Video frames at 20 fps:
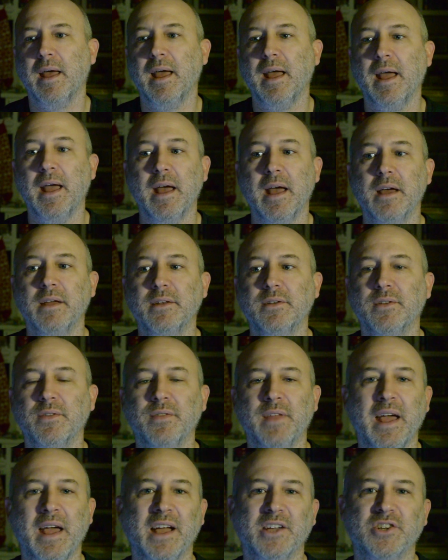and
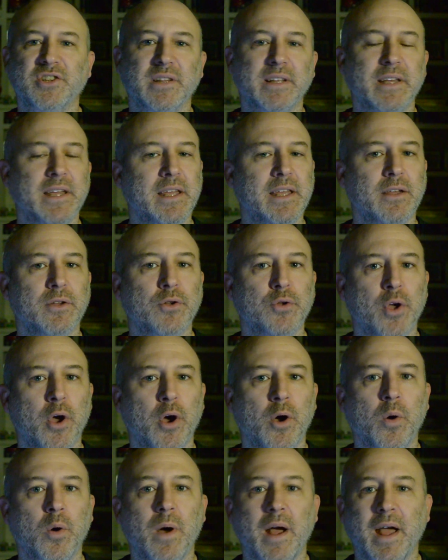they actually go